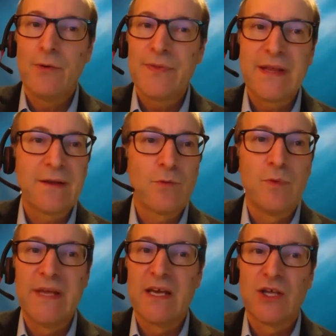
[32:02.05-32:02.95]
think there will
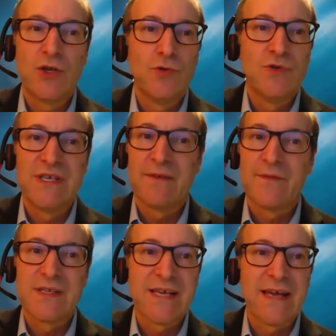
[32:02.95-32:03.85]
be a huge
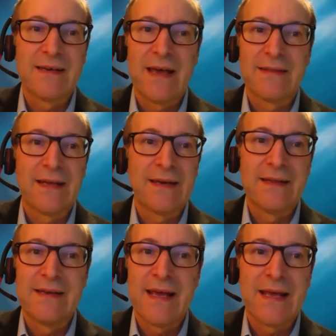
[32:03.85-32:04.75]
difference at the end
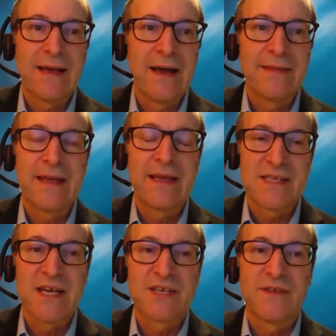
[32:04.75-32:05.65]
of the day. I think
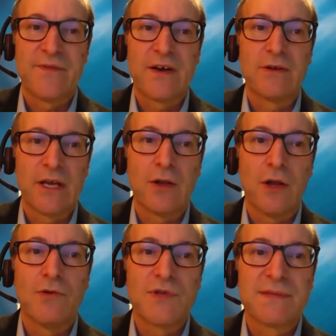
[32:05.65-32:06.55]
it's actually fairly close.